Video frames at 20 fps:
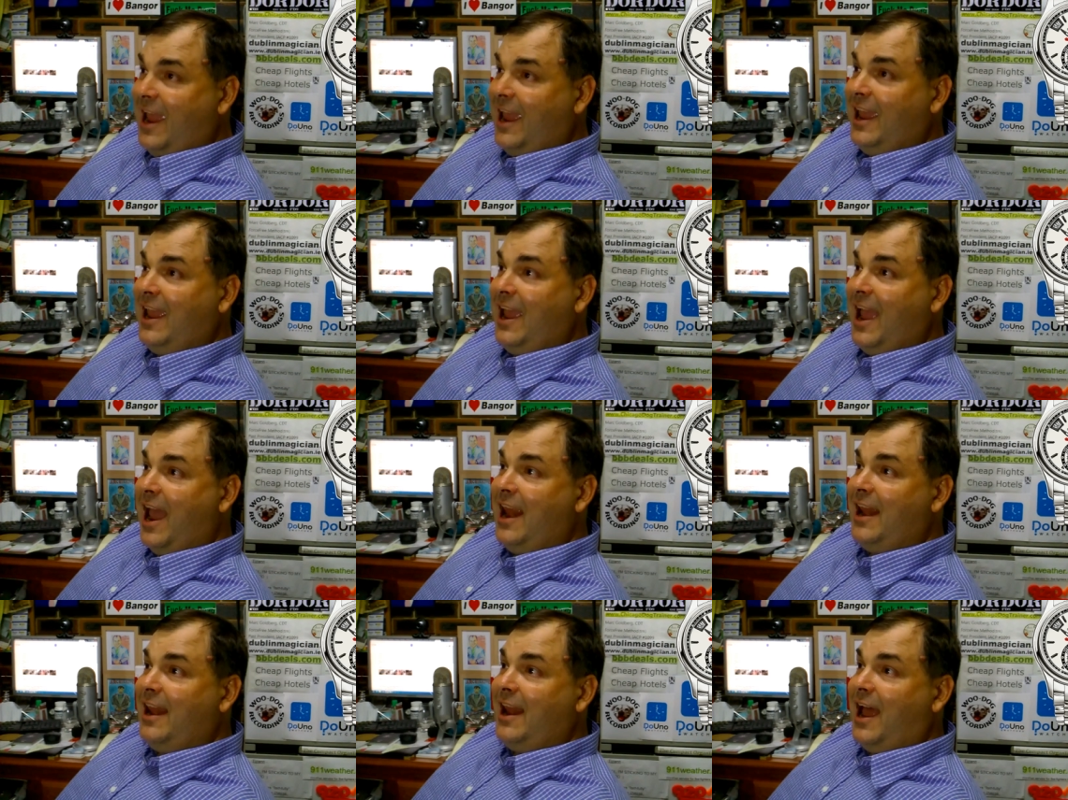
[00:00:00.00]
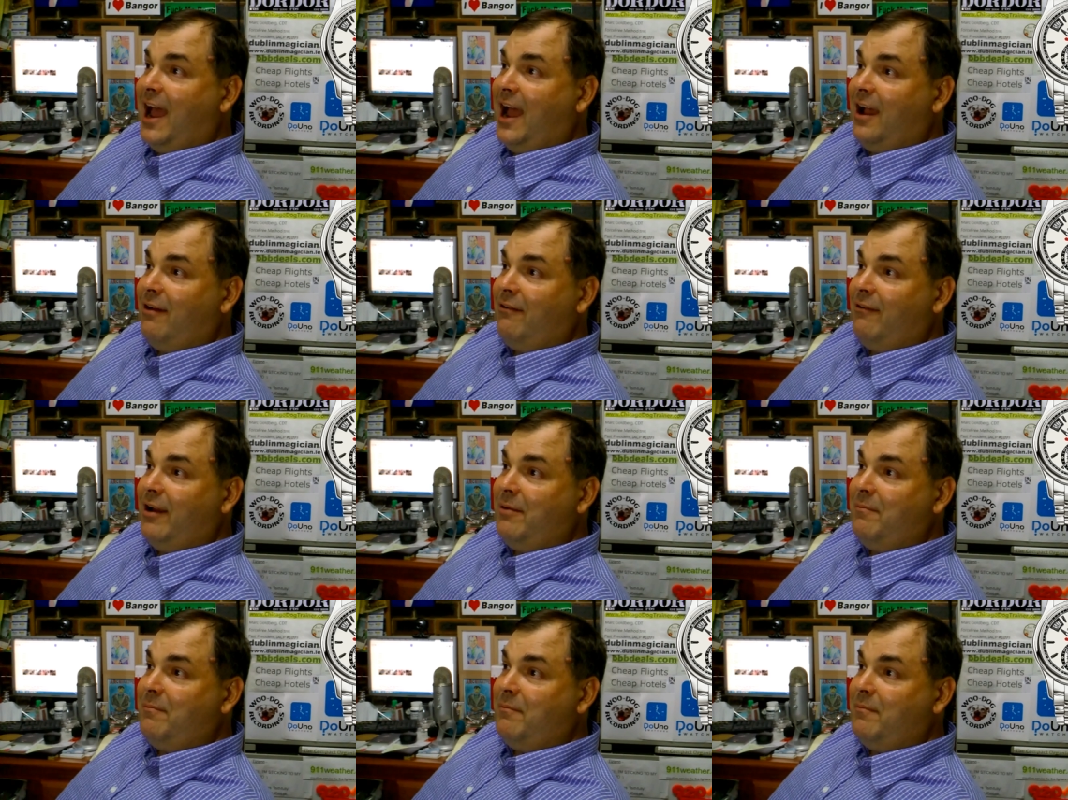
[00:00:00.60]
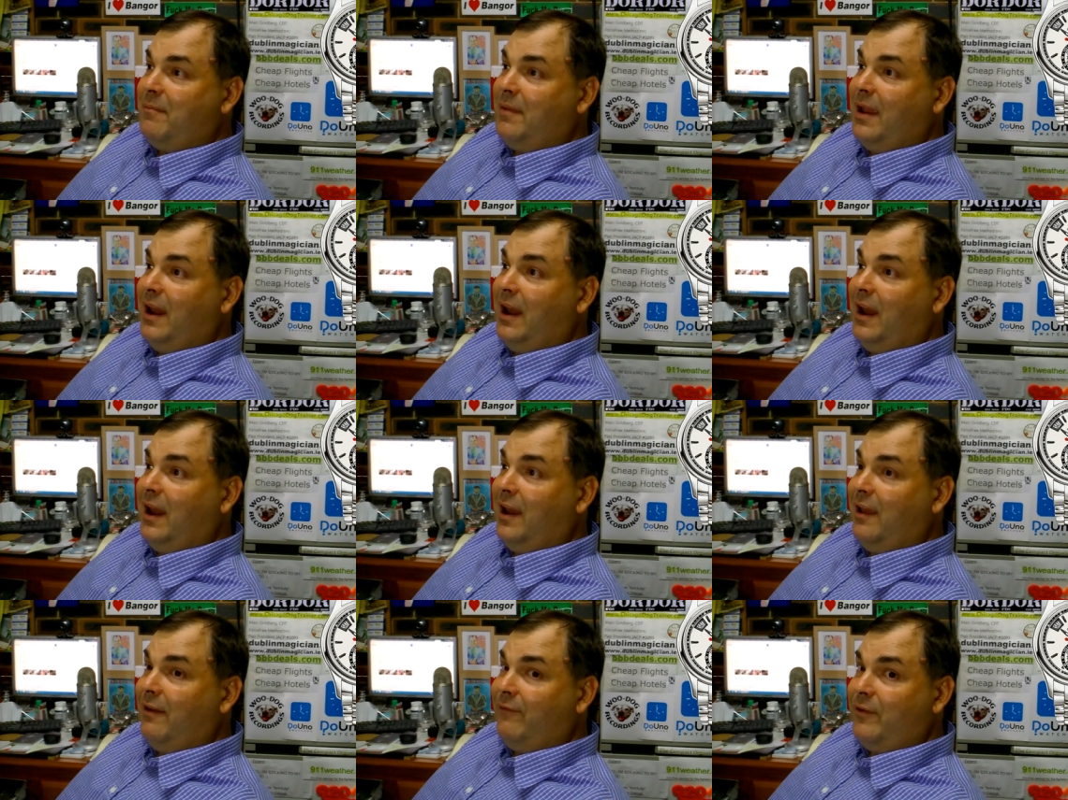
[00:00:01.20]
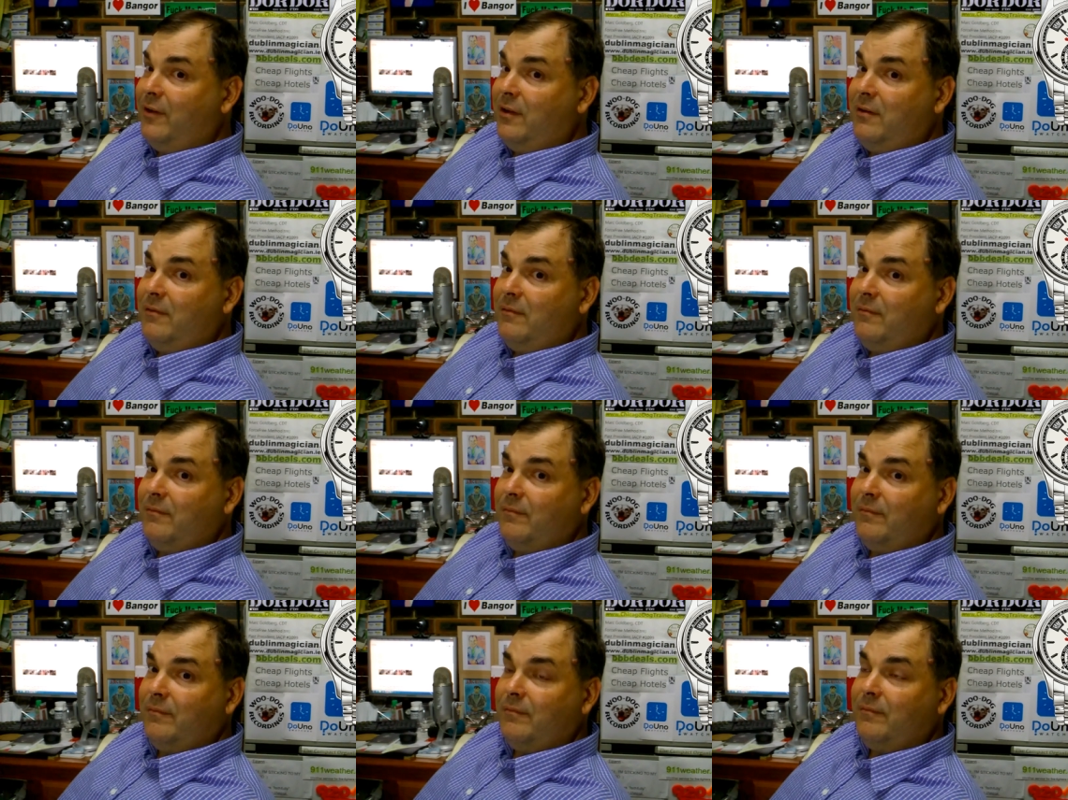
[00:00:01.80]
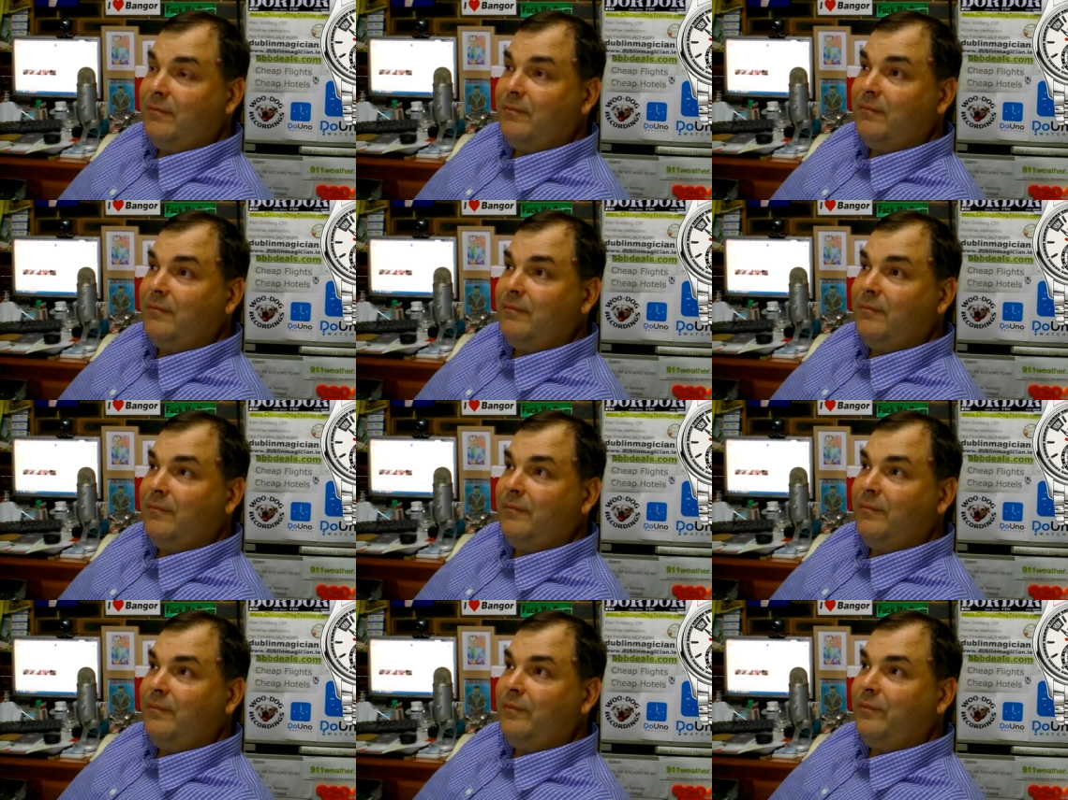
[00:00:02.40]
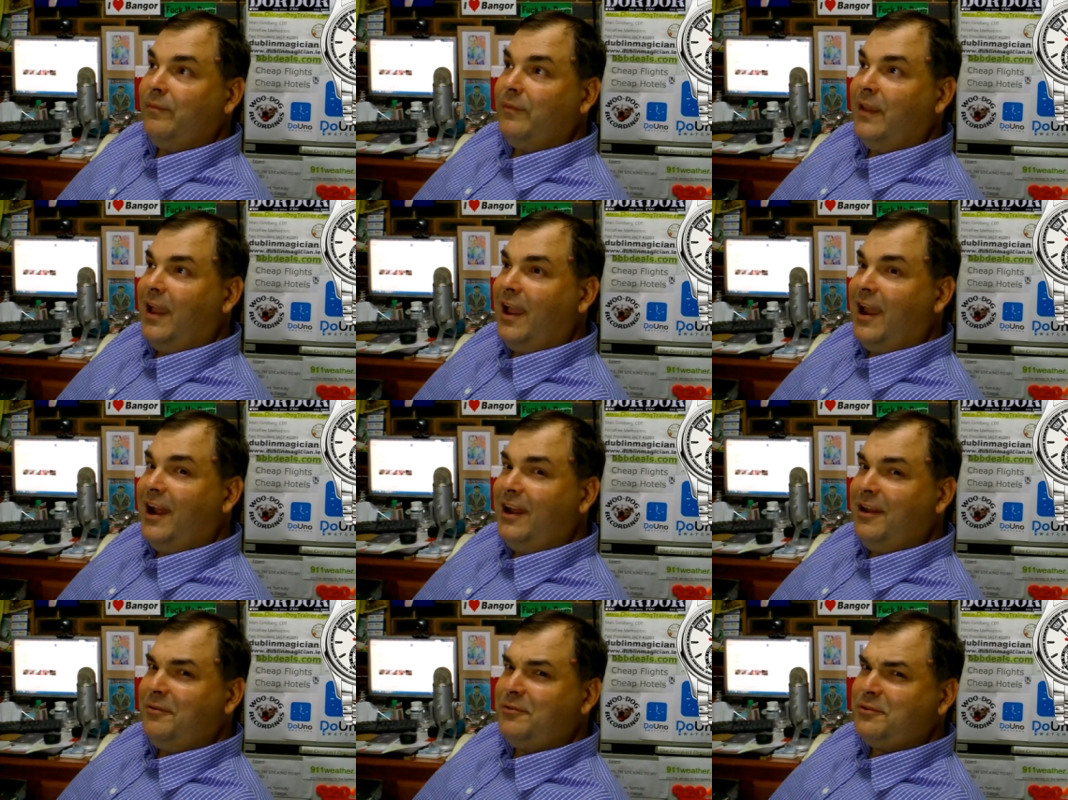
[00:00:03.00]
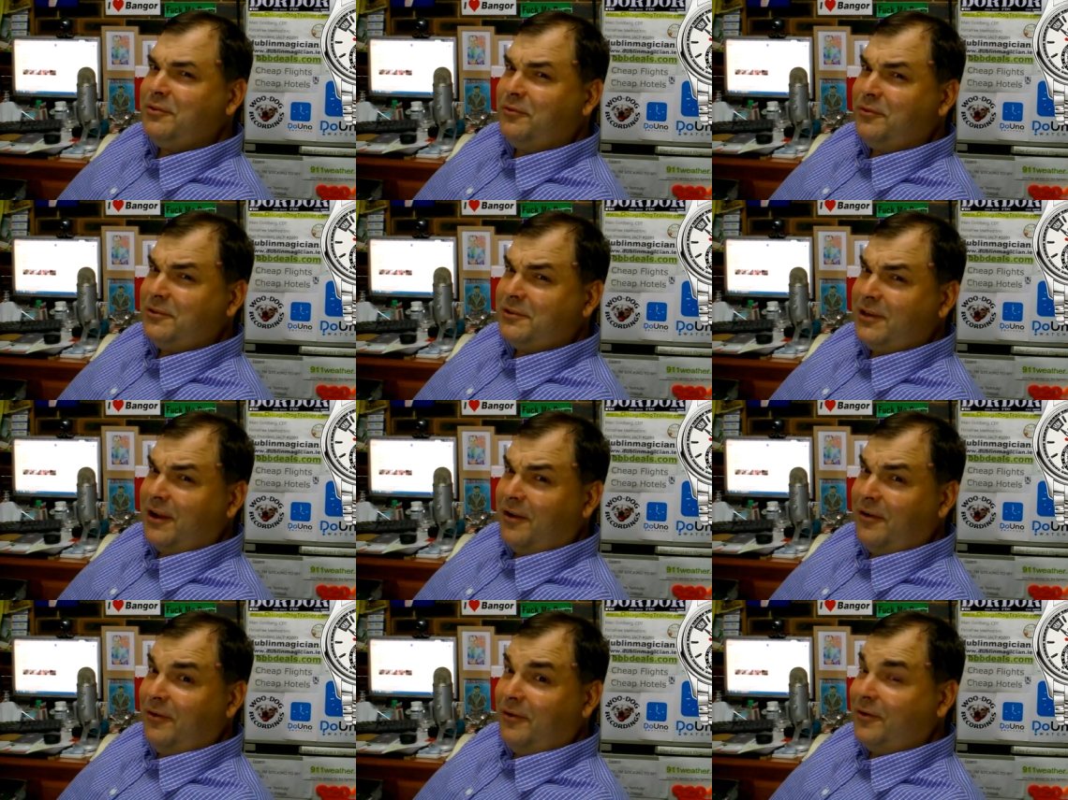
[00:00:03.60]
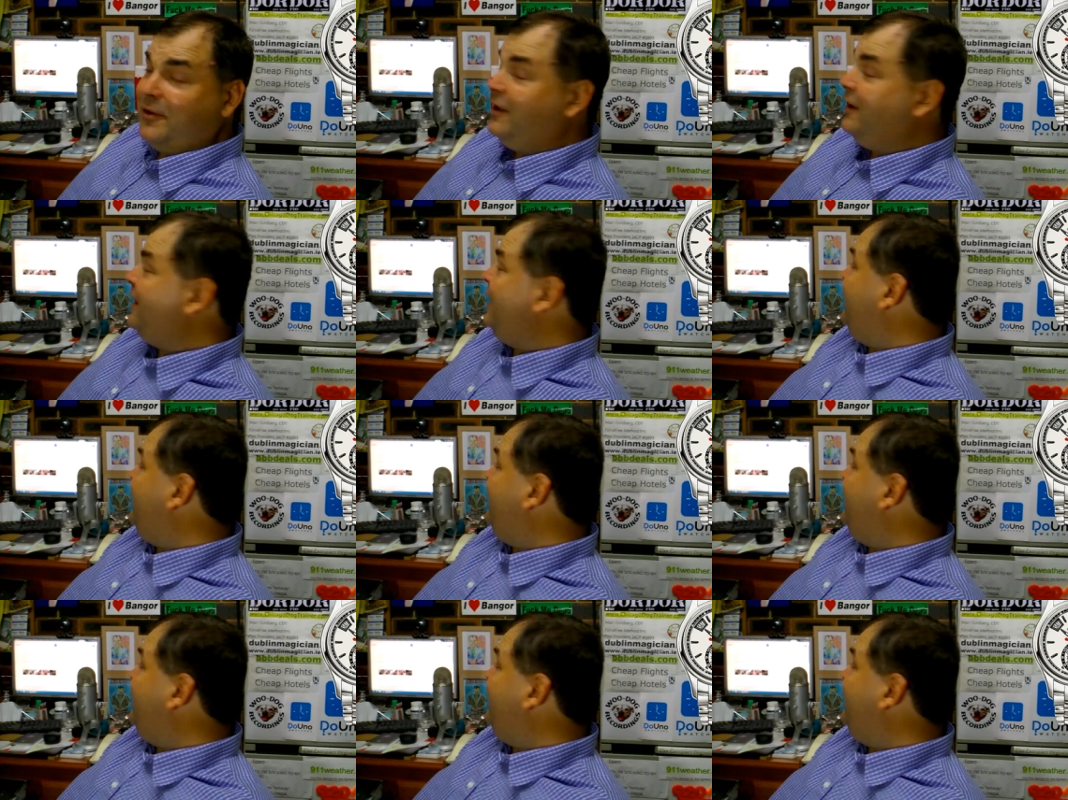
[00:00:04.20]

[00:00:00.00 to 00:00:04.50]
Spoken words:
he had an RM11. And he was also looking